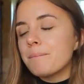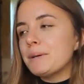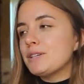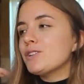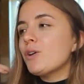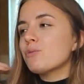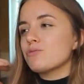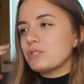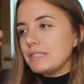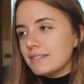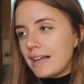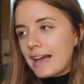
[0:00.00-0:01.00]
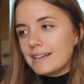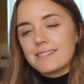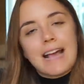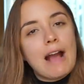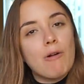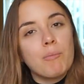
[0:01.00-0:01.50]
But you don't realize
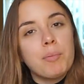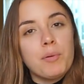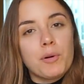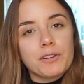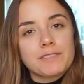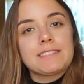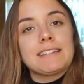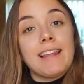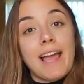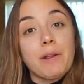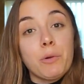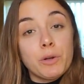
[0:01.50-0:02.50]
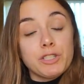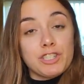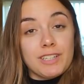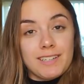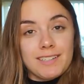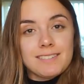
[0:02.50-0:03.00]
how important language
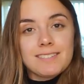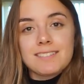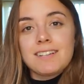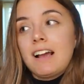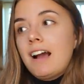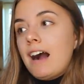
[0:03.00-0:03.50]
is